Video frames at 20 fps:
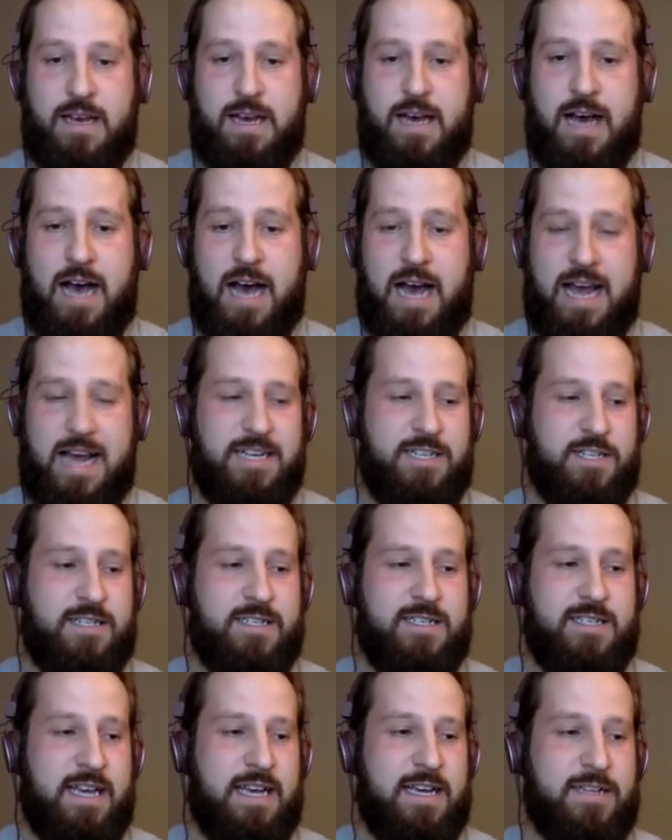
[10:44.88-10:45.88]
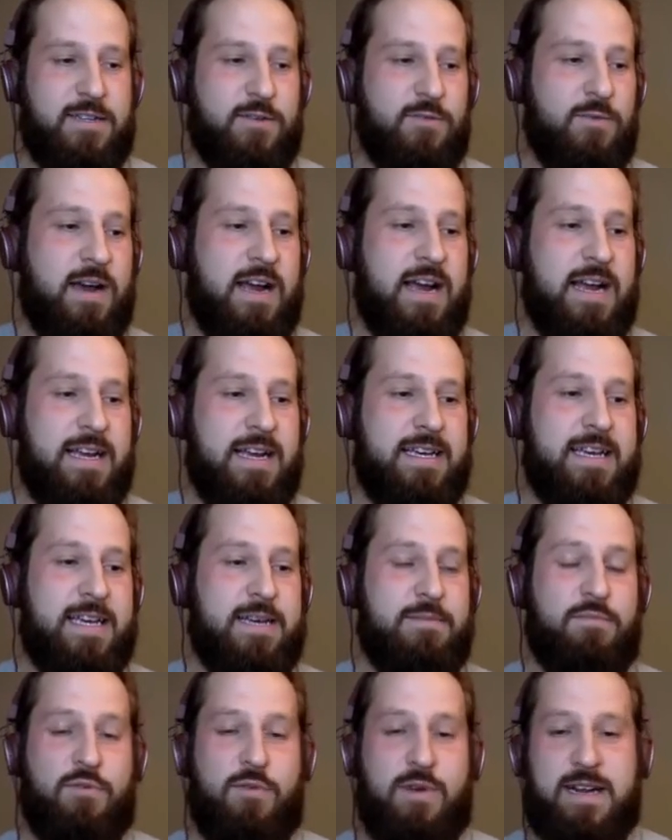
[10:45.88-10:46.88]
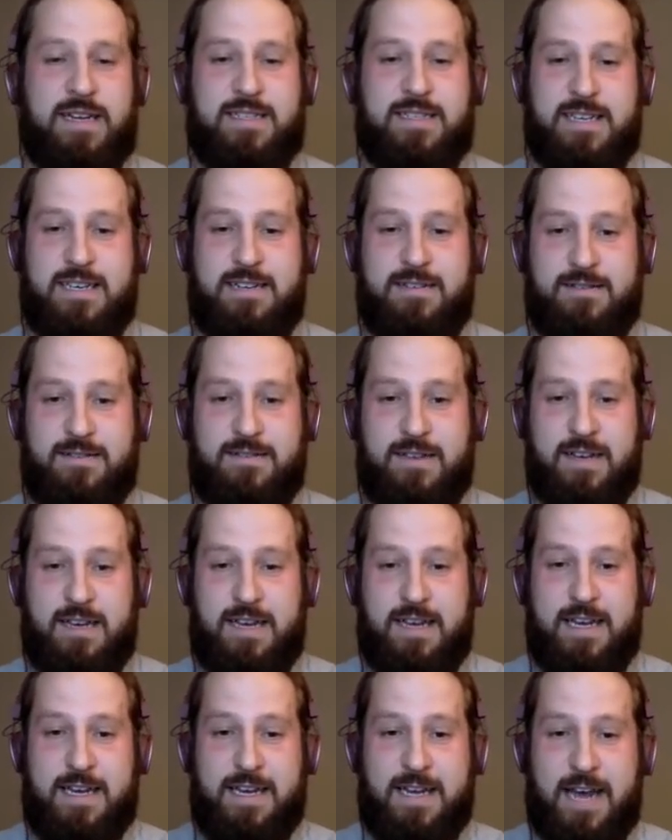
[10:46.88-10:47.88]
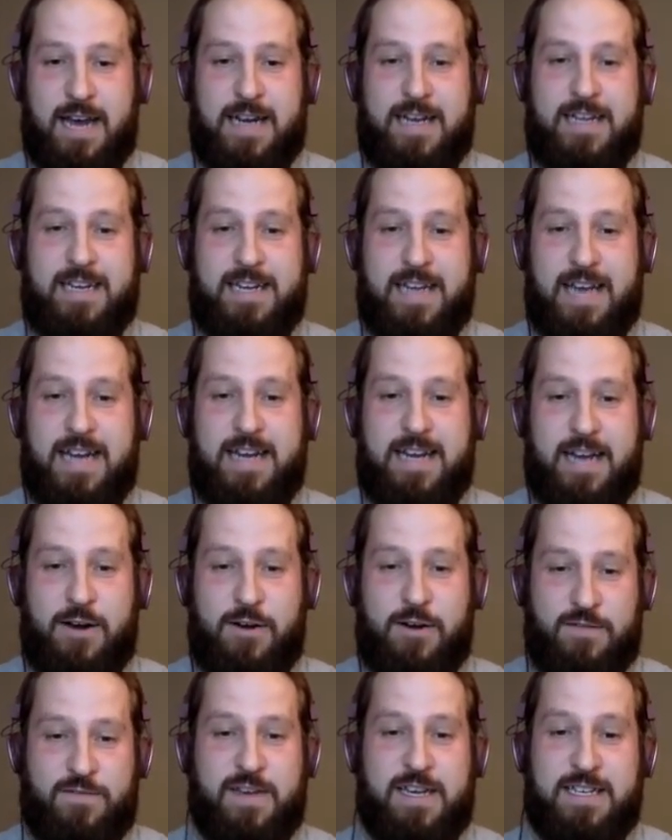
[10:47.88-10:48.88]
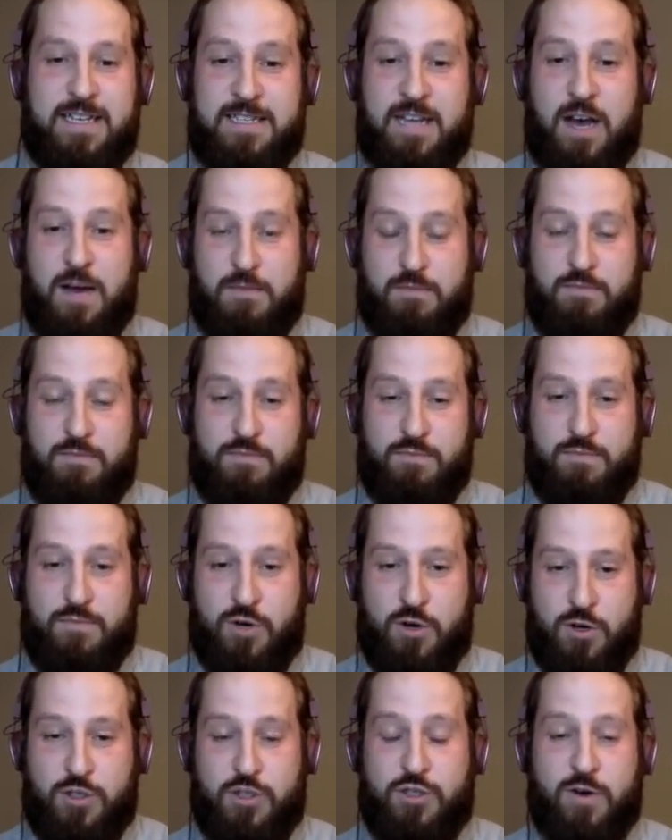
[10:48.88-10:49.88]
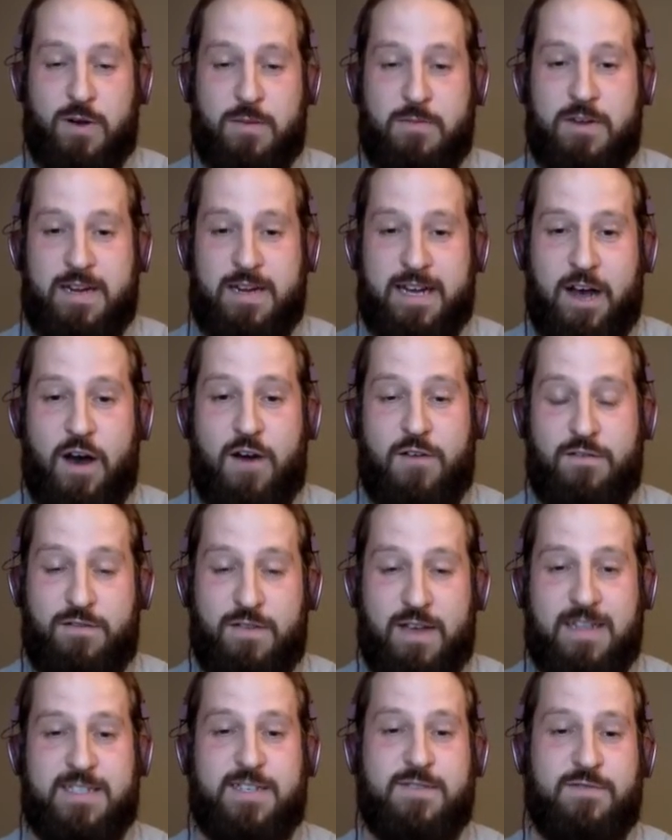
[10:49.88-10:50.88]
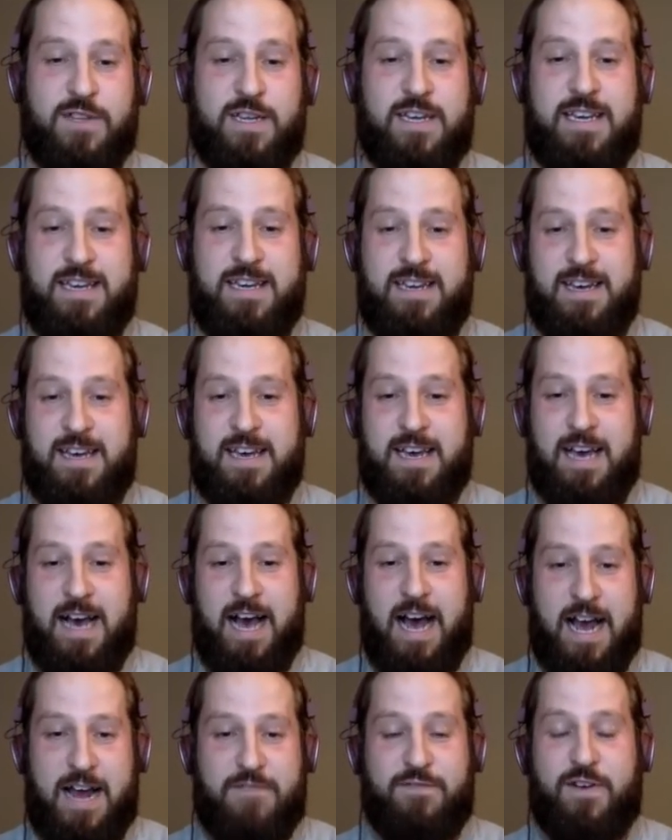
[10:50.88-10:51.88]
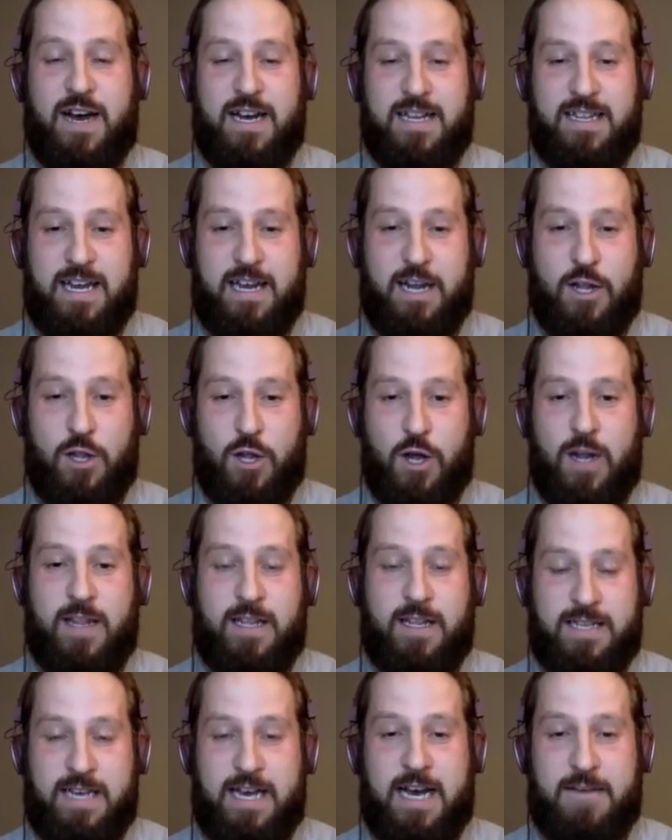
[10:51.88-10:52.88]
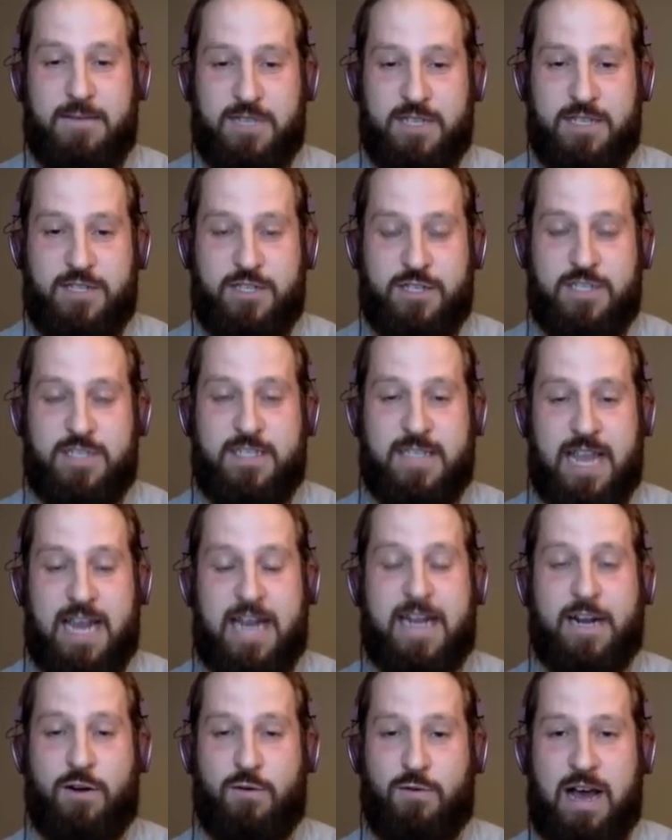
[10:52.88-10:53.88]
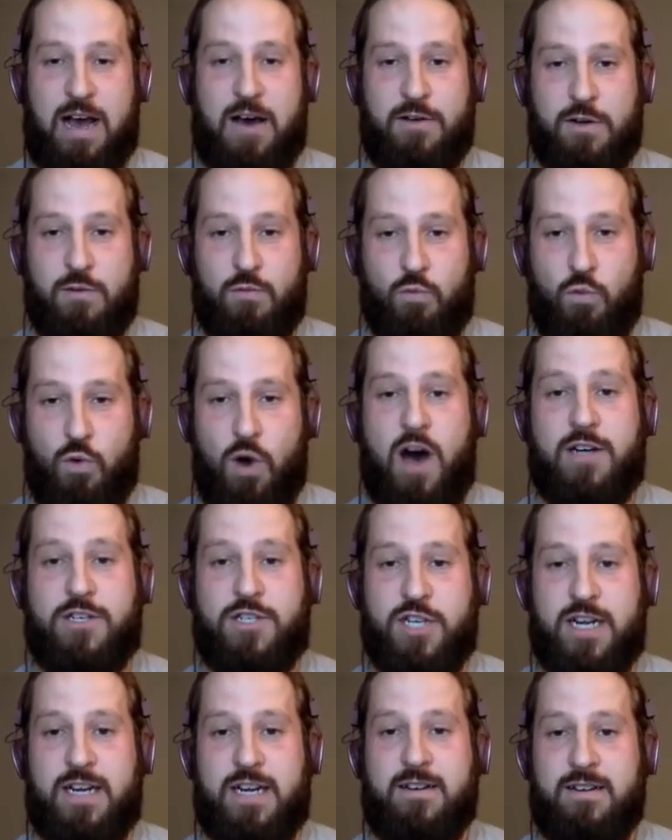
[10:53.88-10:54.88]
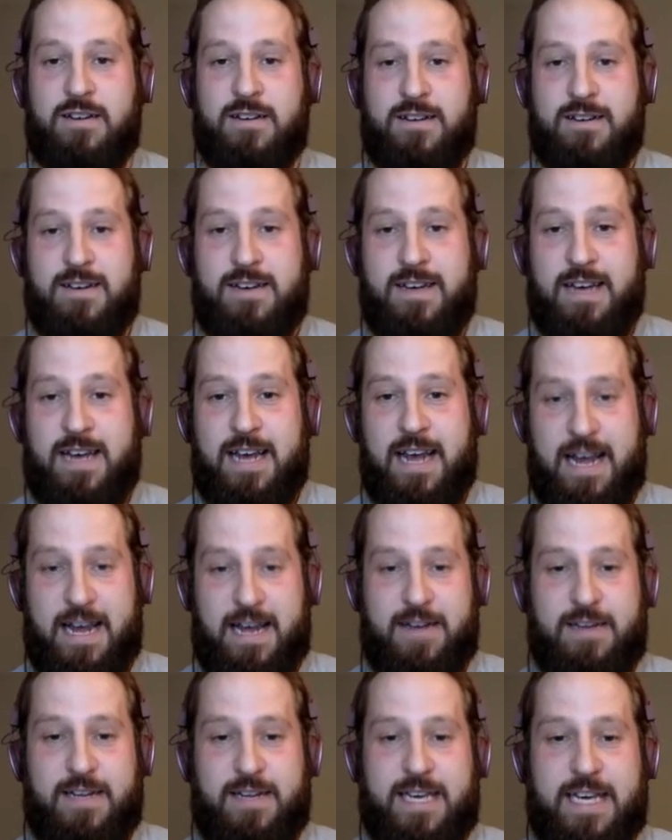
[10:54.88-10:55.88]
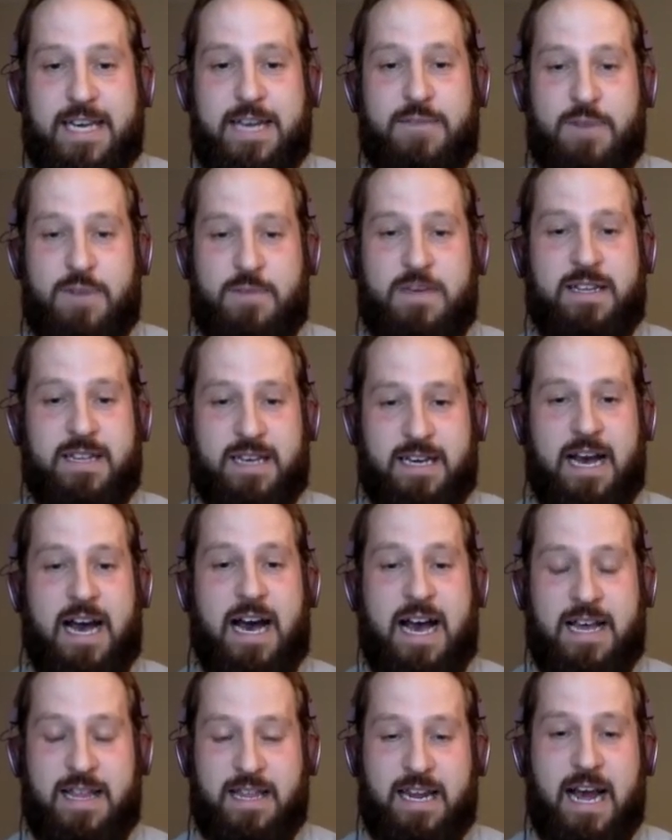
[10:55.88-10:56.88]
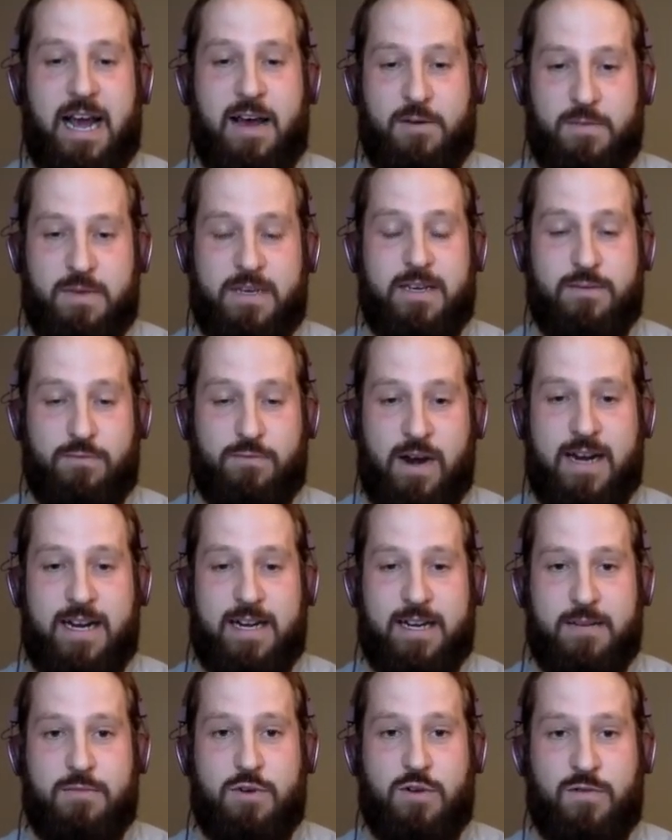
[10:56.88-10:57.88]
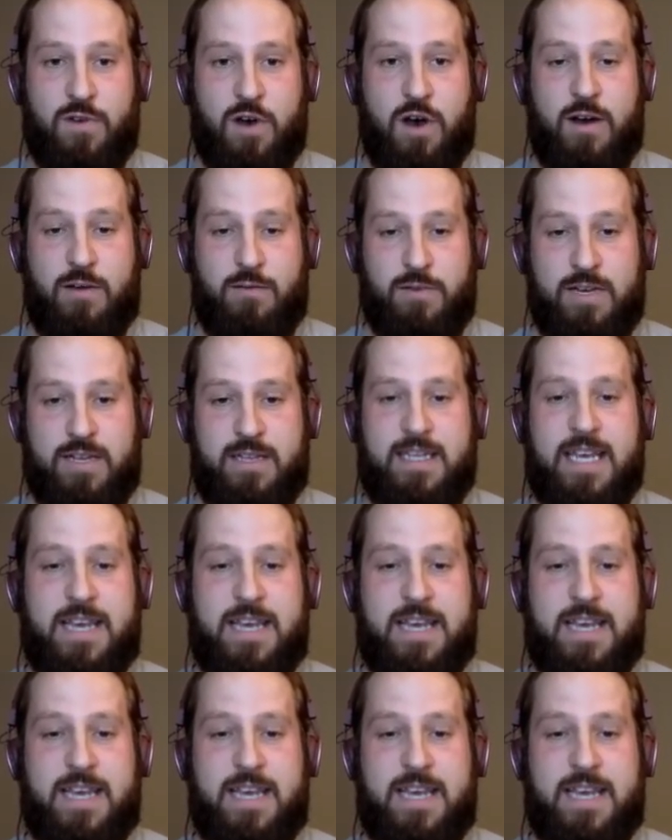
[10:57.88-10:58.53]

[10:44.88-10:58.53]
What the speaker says: I just think the way he brings it night in, night out, if he's not contributing offensively, I find that a lot of the times he's just standing around and watching. And he would be the guy that I would be ready to move on with.